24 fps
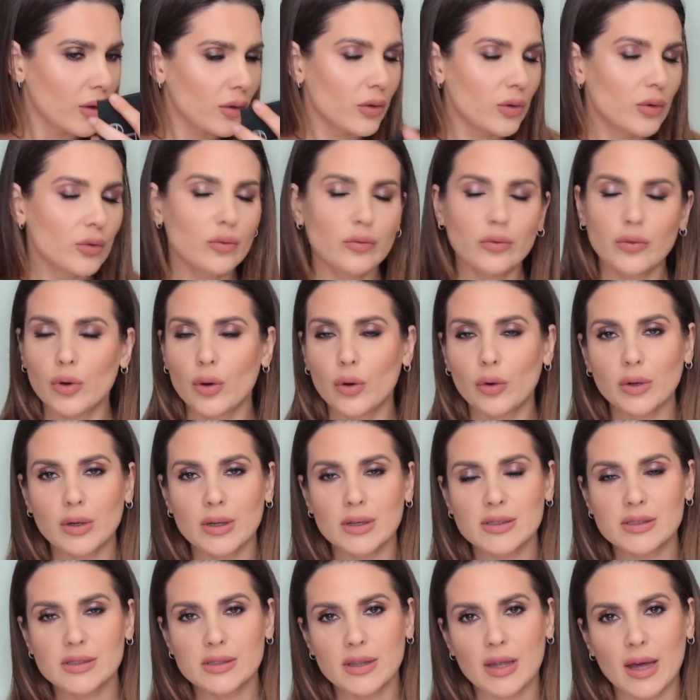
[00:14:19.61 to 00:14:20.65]
you've
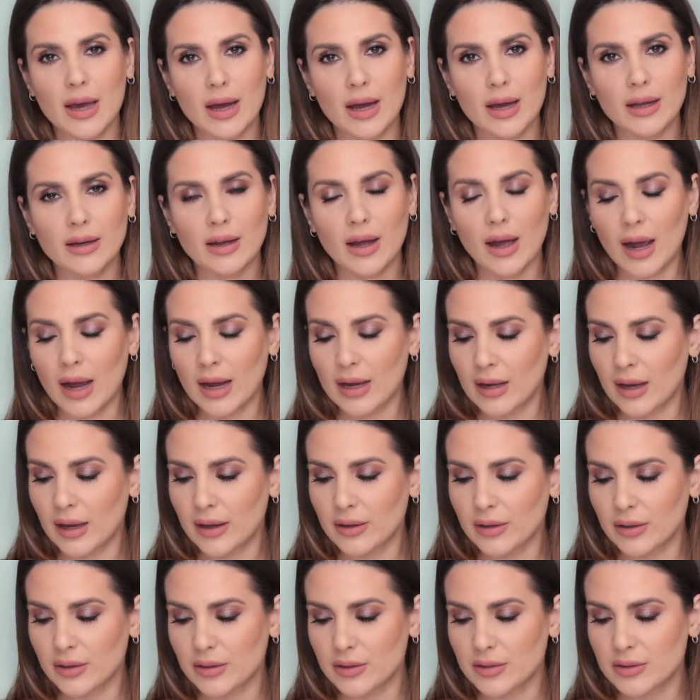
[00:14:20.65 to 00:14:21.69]
noticed that
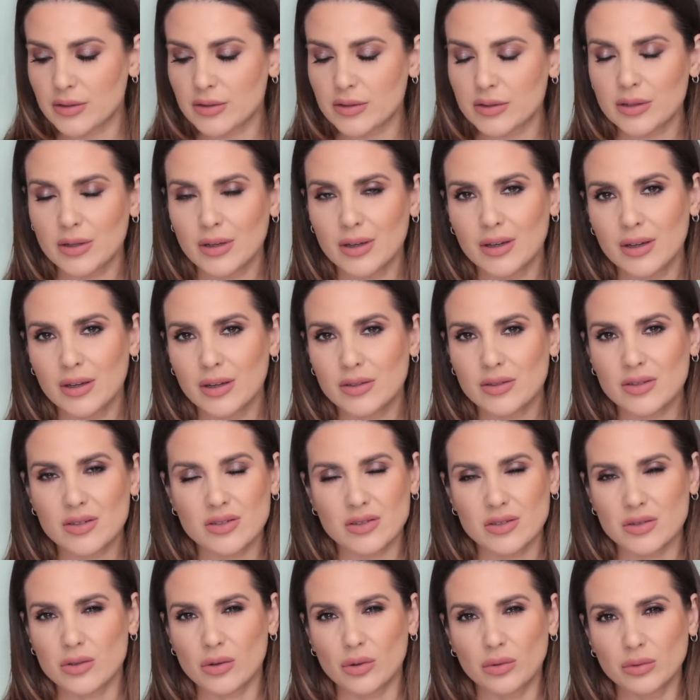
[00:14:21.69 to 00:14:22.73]
highlighters
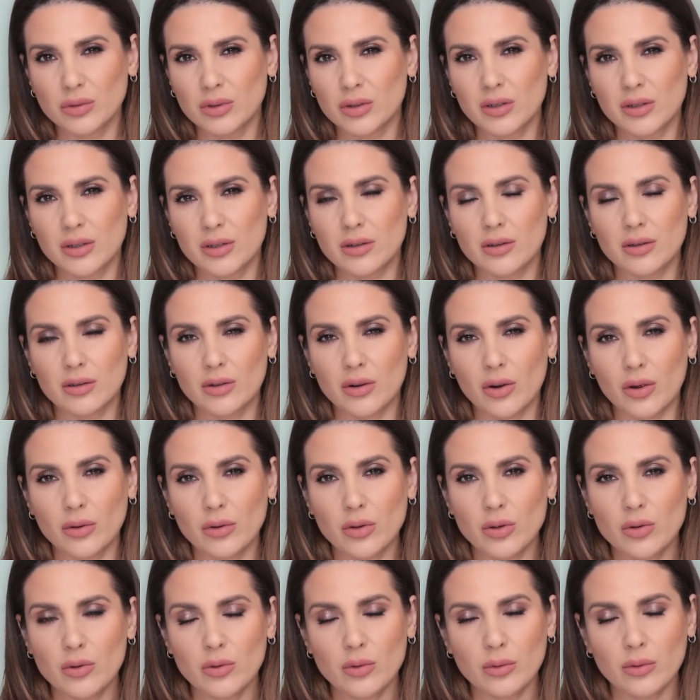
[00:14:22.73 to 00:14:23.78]
just don't look good on
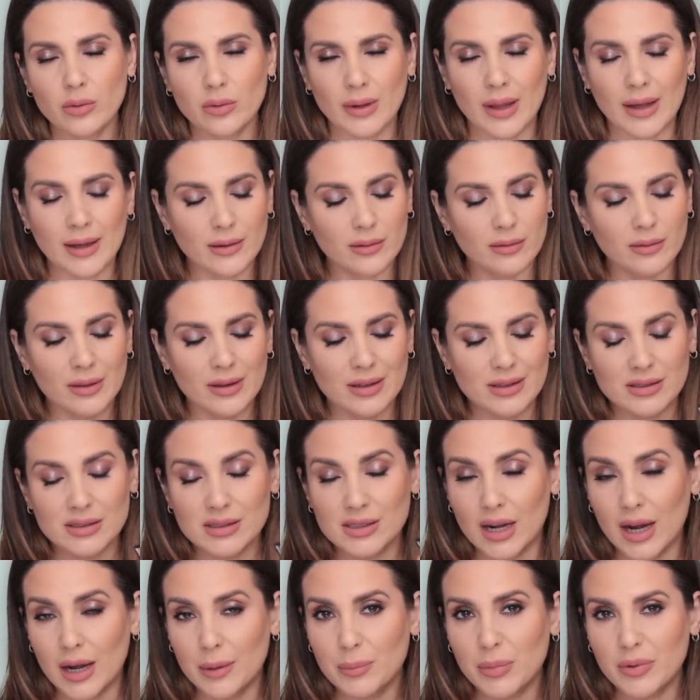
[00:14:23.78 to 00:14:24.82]
you, like this
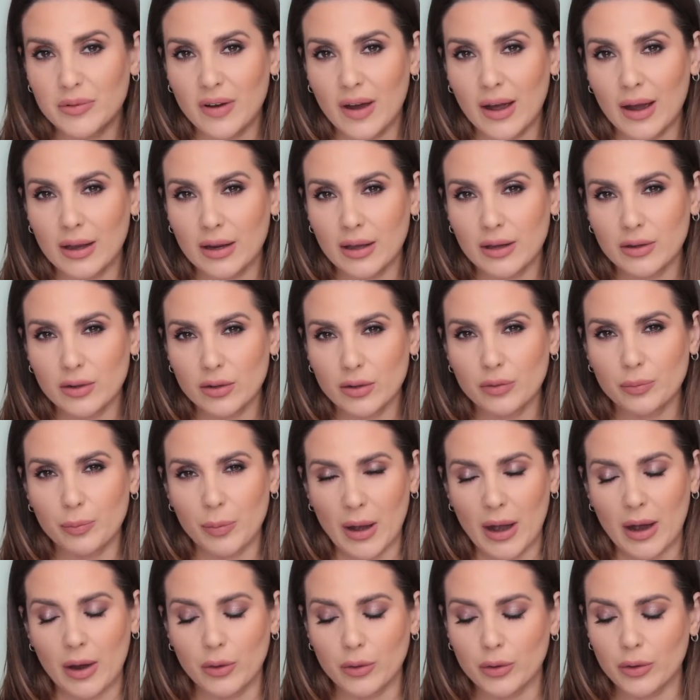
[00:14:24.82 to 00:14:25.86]
type of highlighter
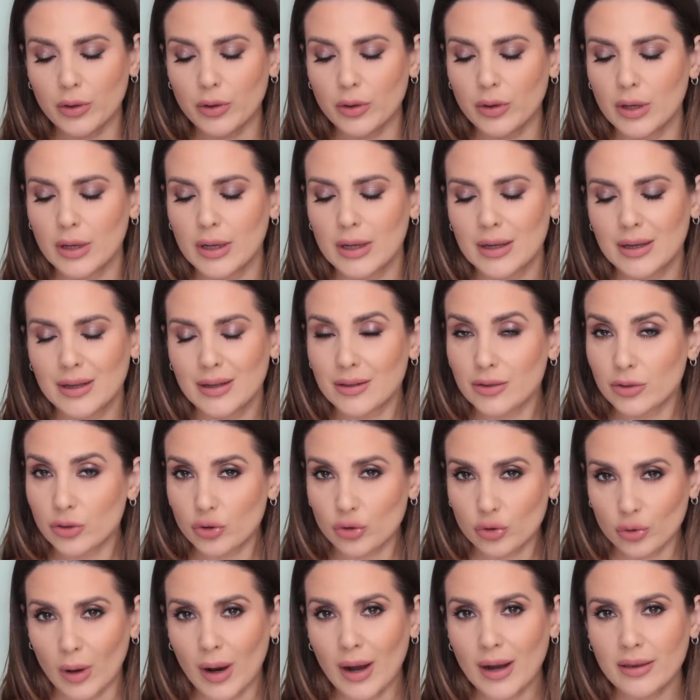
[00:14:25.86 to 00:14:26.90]
powder,
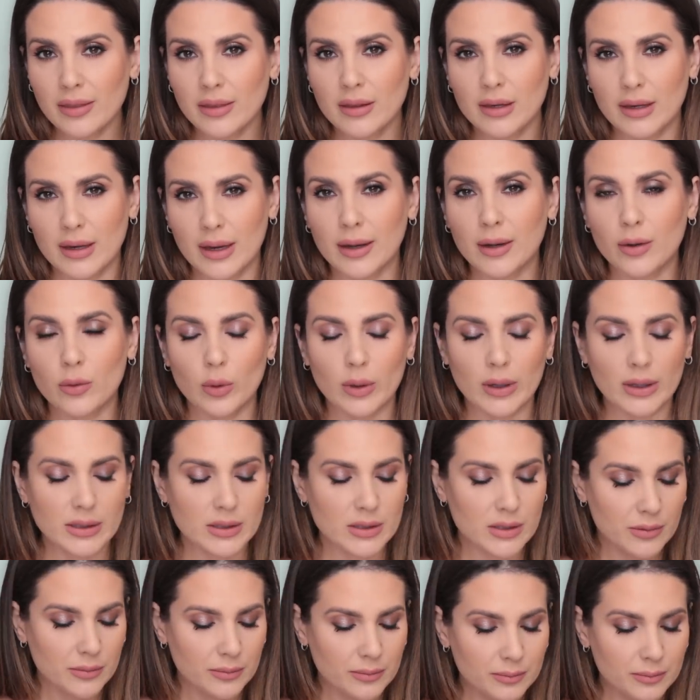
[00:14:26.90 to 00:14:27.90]
try the liquid.